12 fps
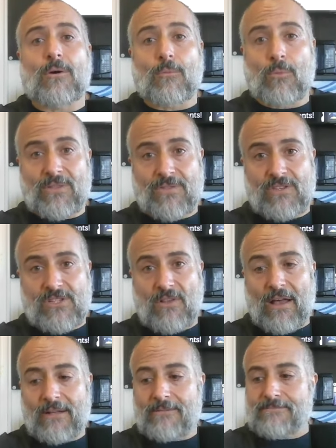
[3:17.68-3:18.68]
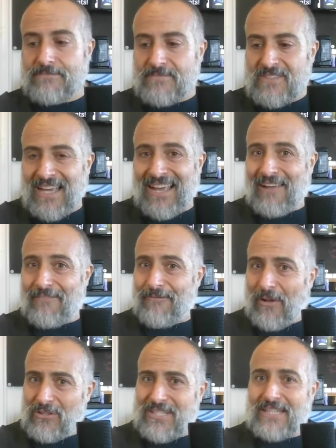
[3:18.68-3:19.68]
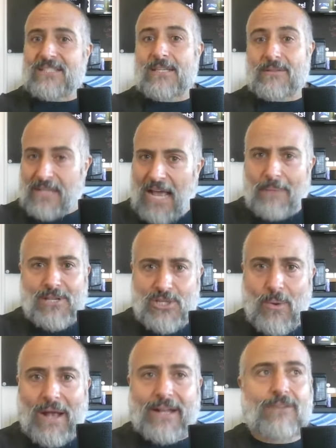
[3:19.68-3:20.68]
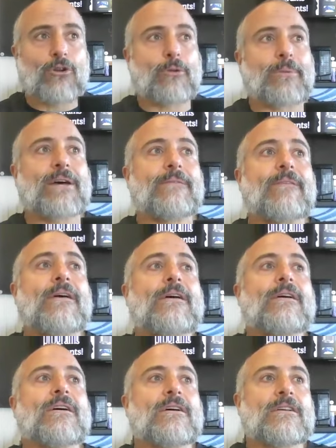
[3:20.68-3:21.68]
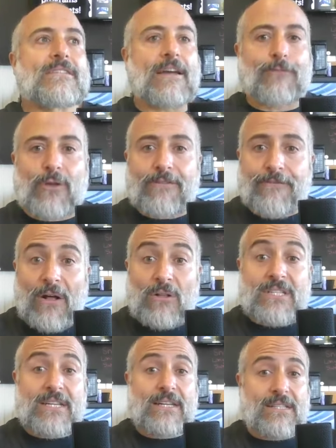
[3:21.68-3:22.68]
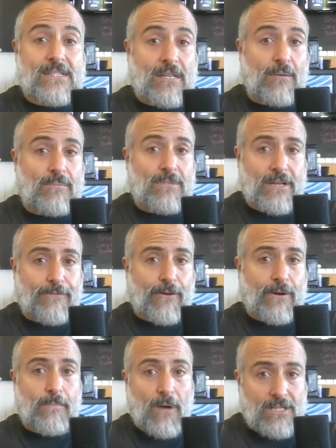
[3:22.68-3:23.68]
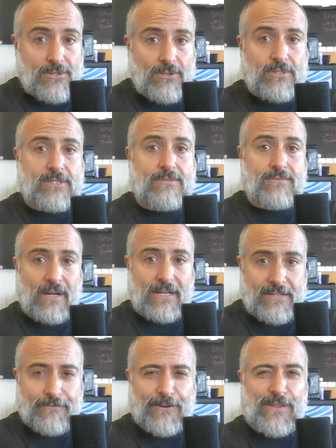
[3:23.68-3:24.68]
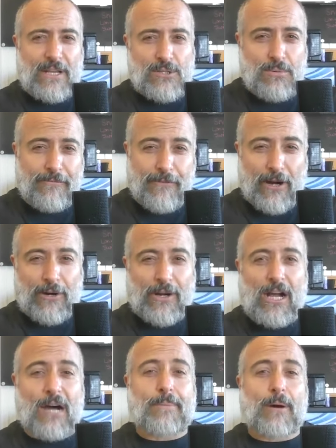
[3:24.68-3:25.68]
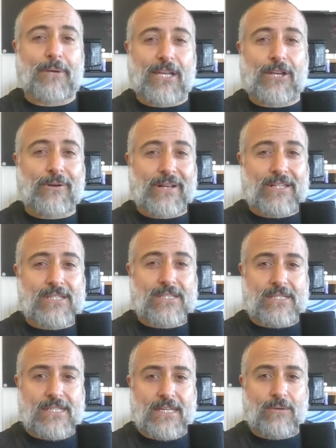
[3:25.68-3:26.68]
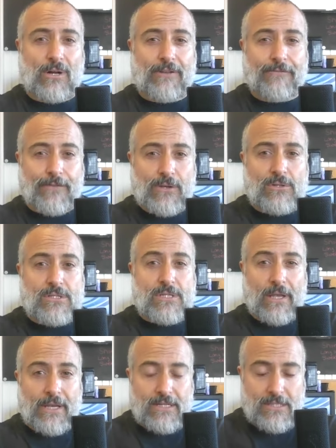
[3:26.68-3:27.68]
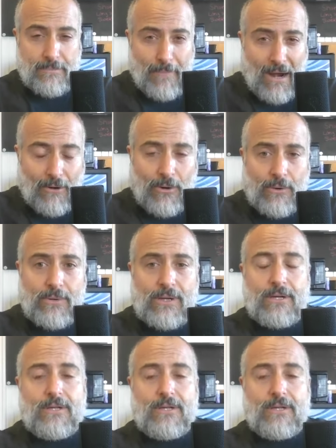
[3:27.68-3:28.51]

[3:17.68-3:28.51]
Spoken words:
with the sled. Felt it and it got me sweating a little bit. Definitely felt it in some different muscles, right? Different things were firing up. I'll be curious to see what it feels like tomorrow.